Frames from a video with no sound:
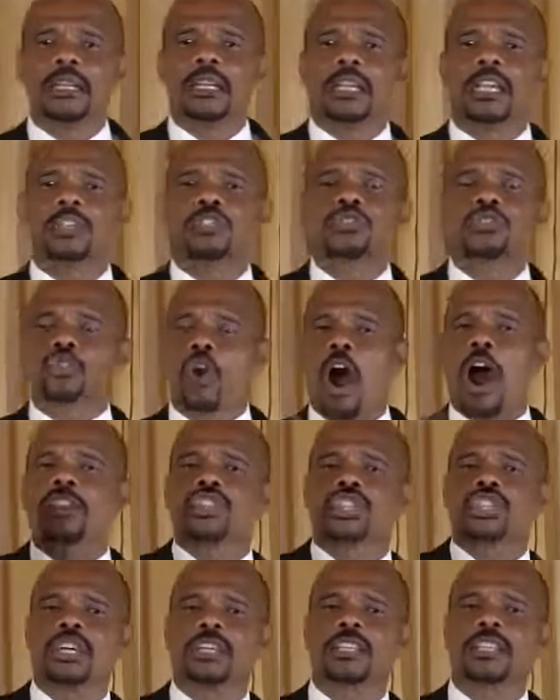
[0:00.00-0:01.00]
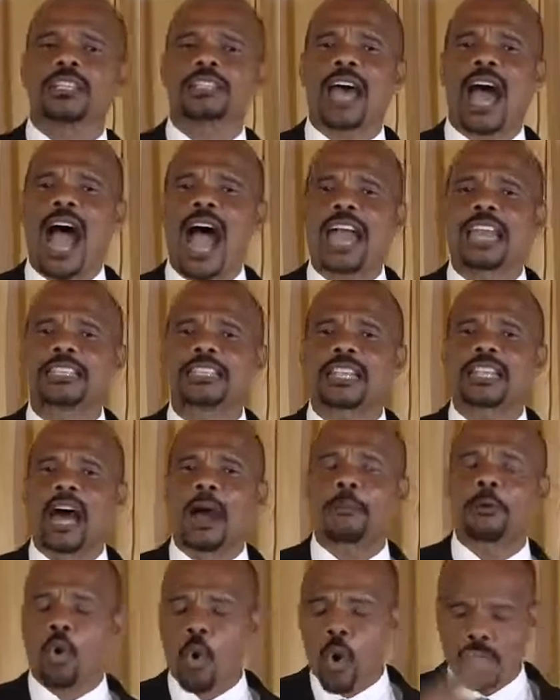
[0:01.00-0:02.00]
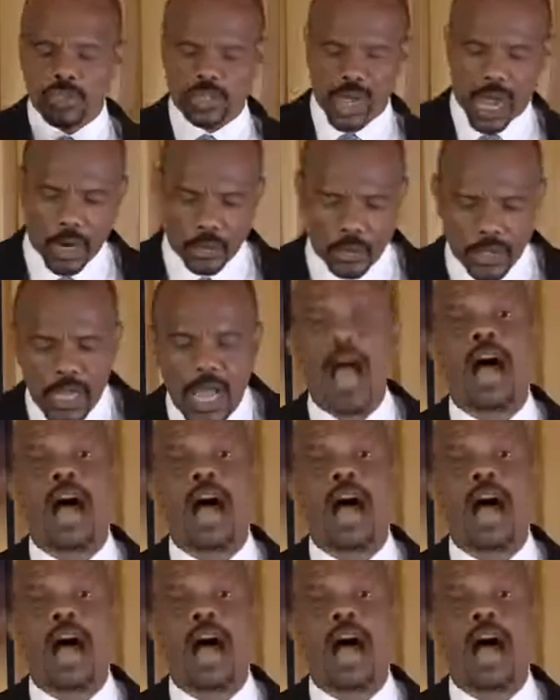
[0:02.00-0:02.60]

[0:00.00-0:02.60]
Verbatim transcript: He's tortured. His eyes are gouged out.